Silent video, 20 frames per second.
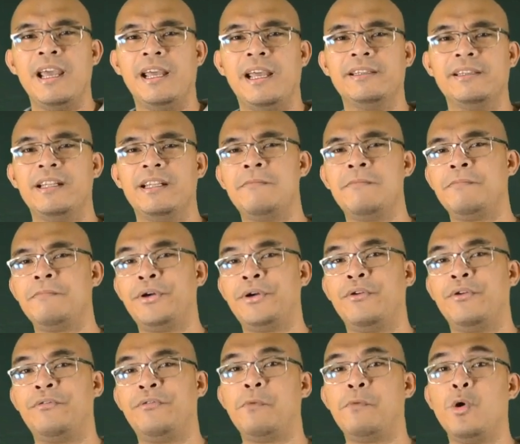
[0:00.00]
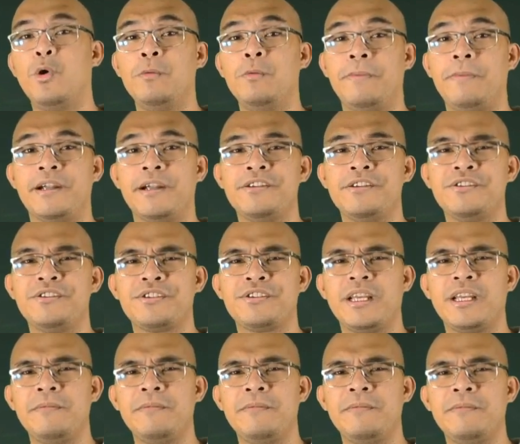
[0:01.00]
and the number of pole
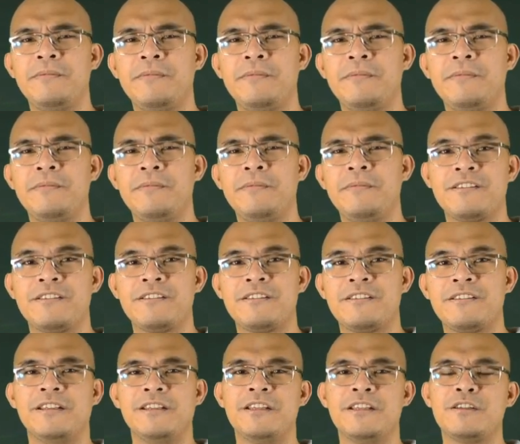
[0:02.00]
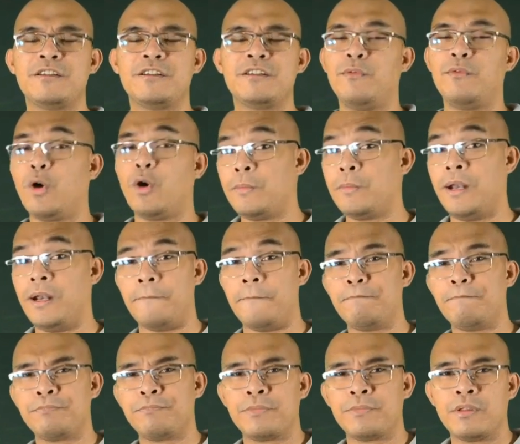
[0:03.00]
pairs can be expressed in this
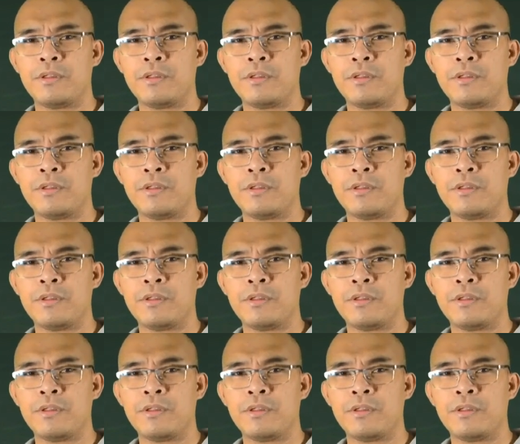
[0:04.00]
formula.